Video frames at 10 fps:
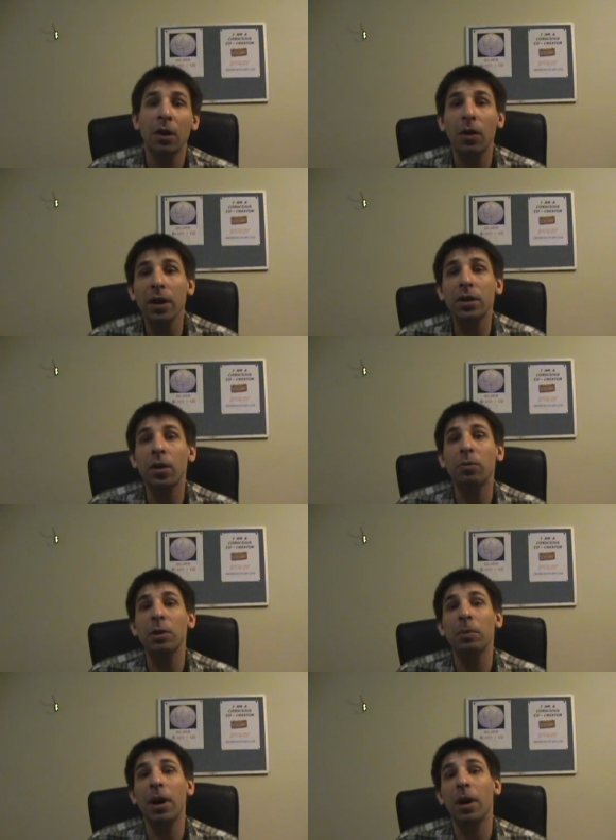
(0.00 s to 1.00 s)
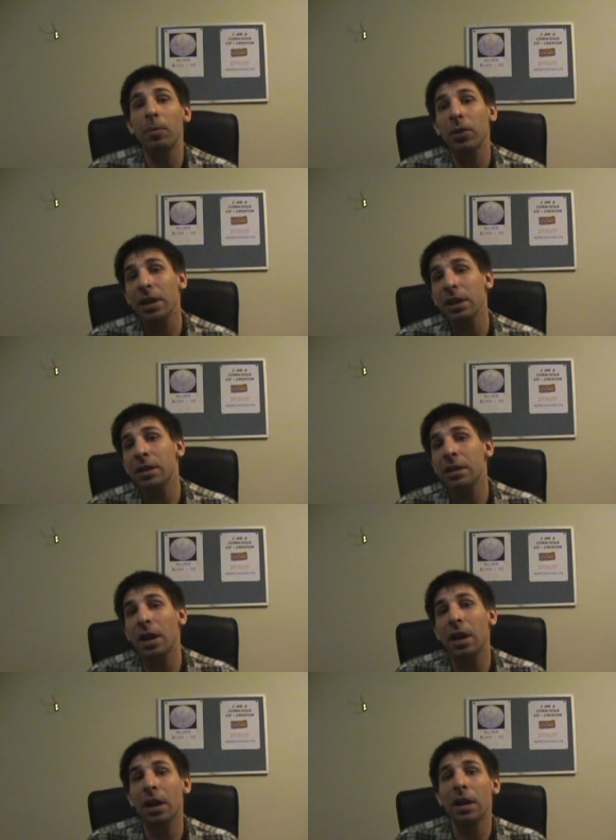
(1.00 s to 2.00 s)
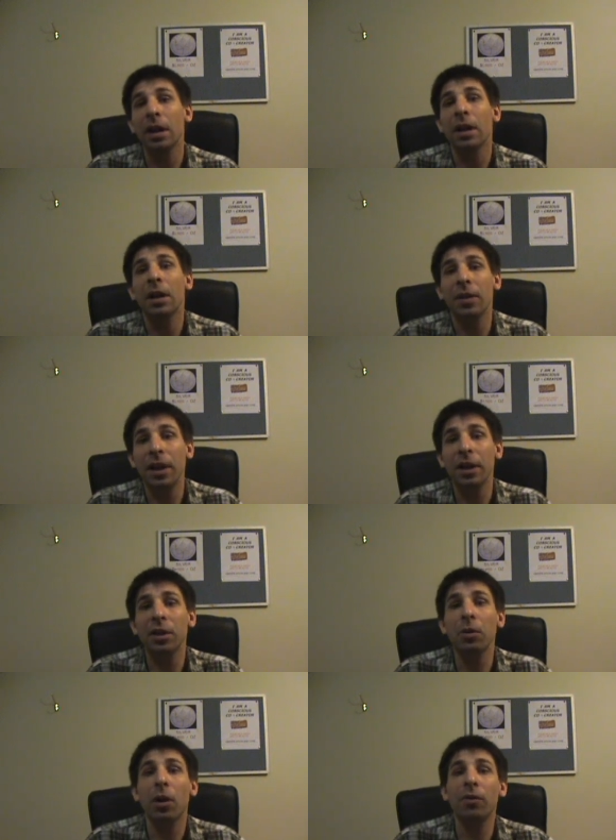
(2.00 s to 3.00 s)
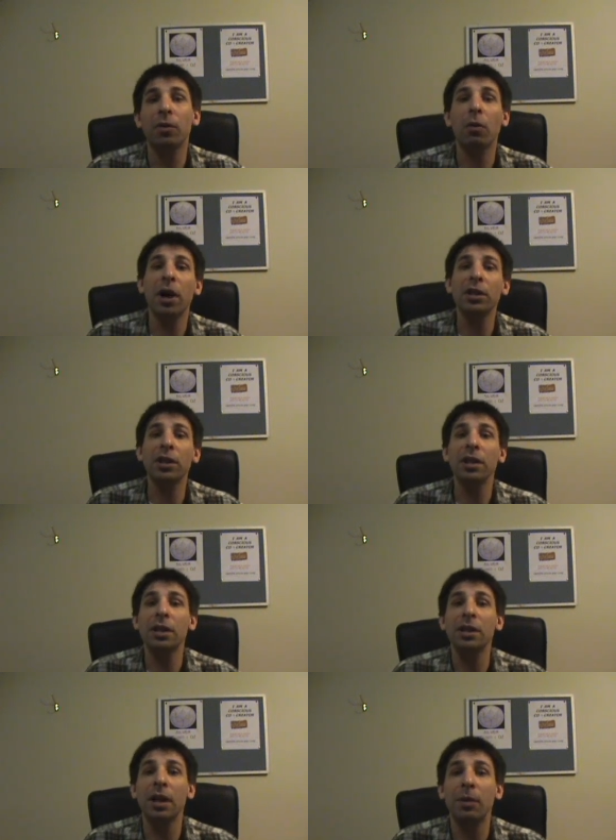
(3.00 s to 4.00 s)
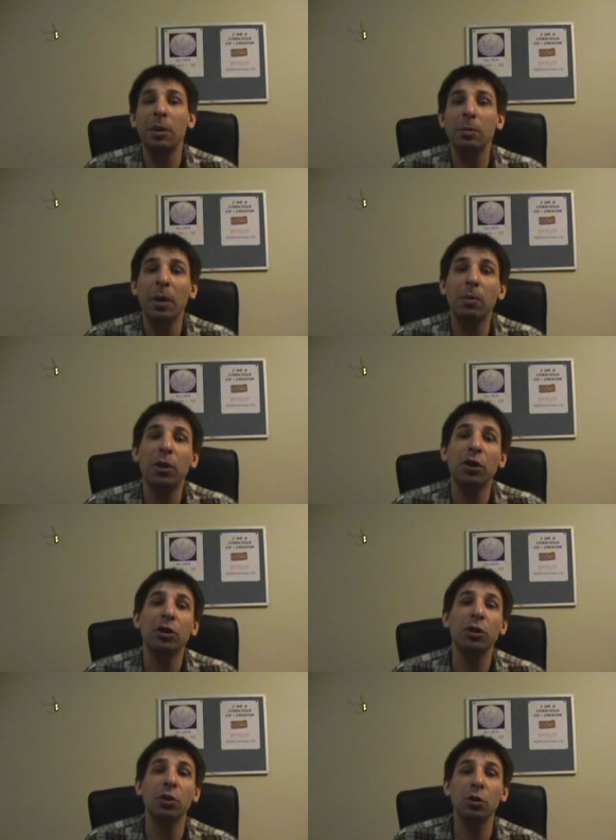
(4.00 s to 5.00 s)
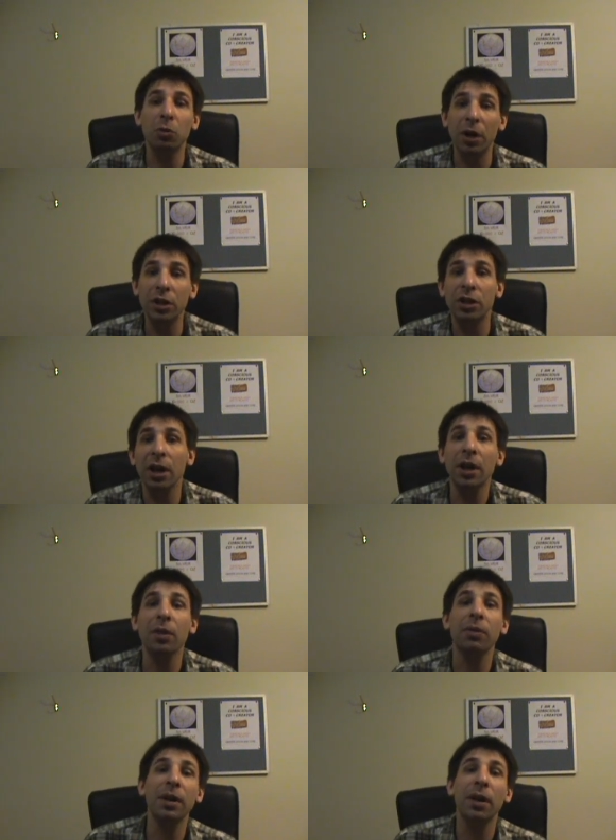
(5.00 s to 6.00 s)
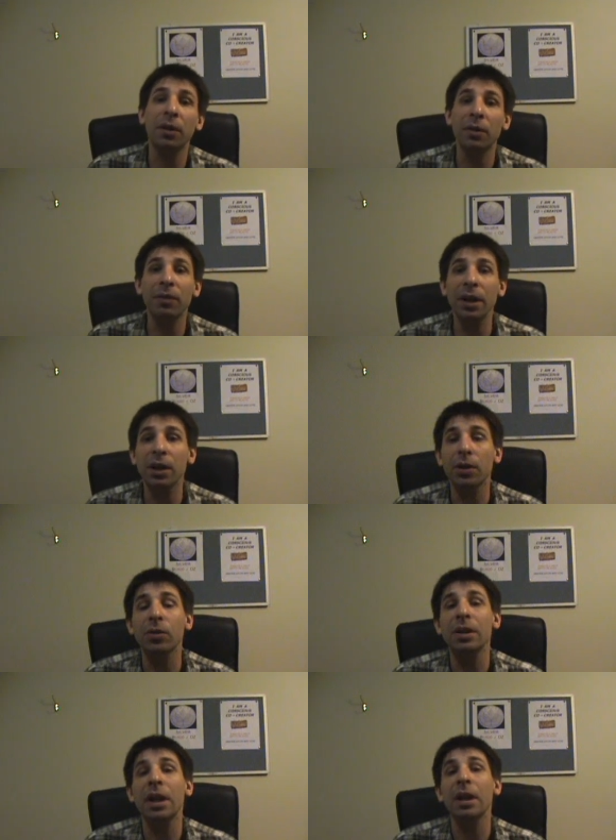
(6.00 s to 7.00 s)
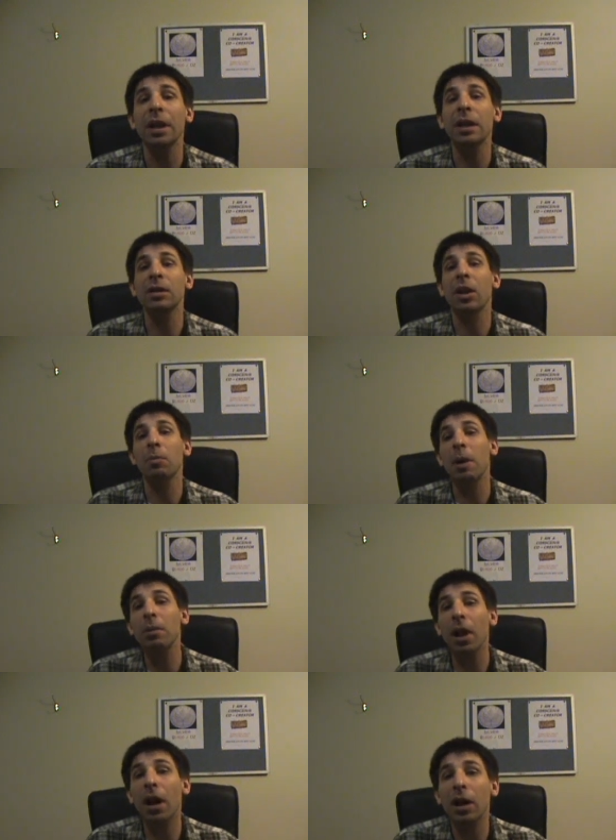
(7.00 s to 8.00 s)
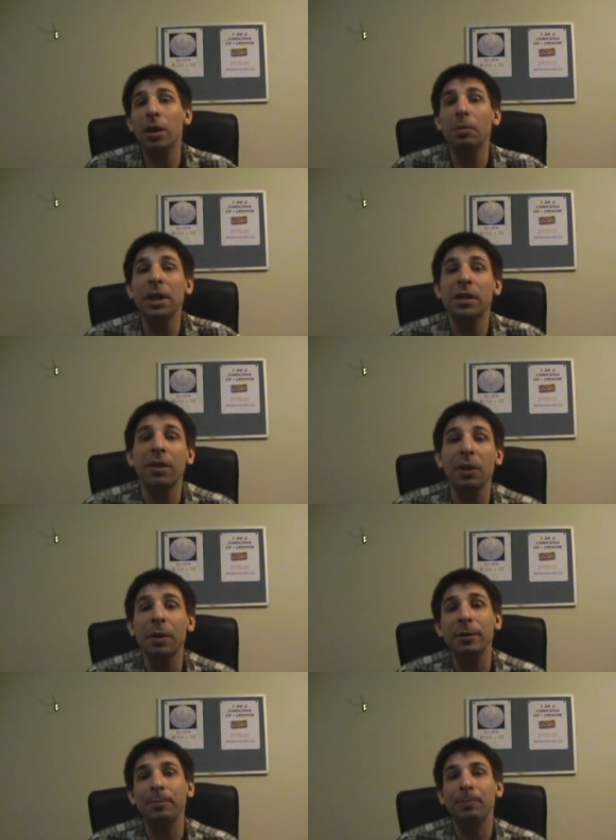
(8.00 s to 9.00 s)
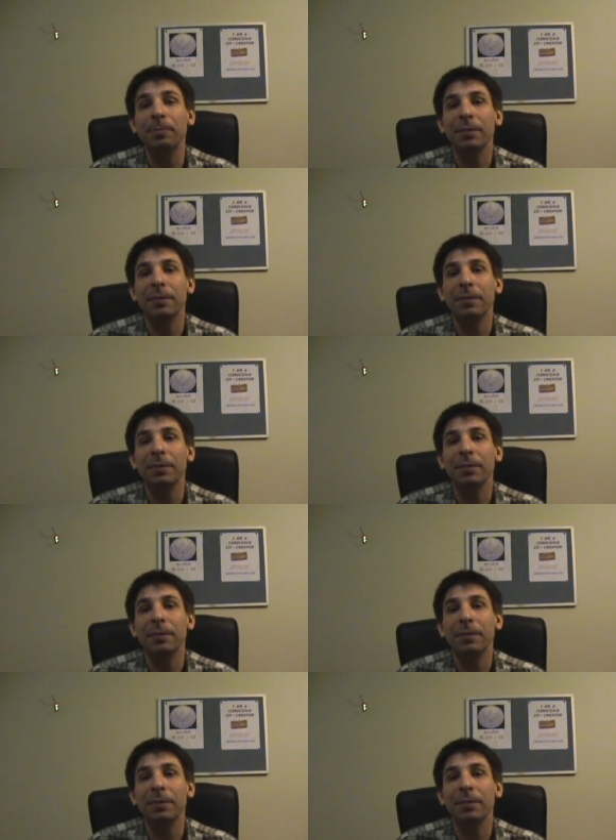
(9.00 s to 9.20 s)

or you don't prepare. Please. Uh, Thank you all for watching this and remember to uh, check out the other videos and links on my blog. Peace everyone.